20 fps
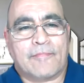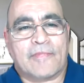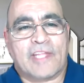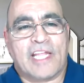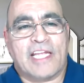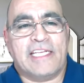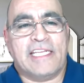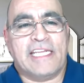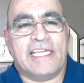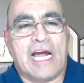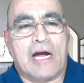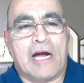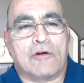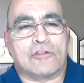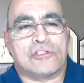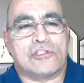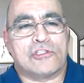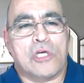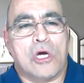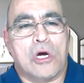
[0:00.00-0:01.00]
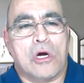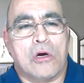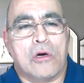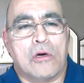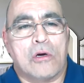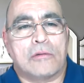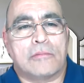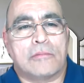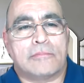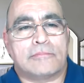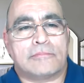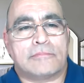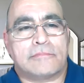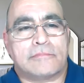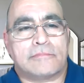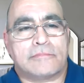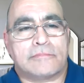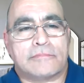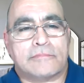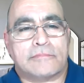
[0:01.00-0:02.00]
Anyhow, so
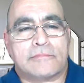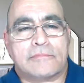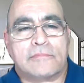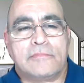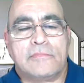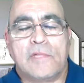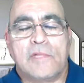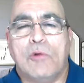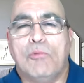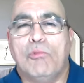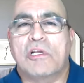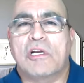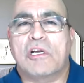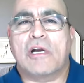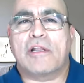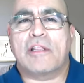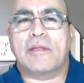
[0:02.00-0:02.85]
what are the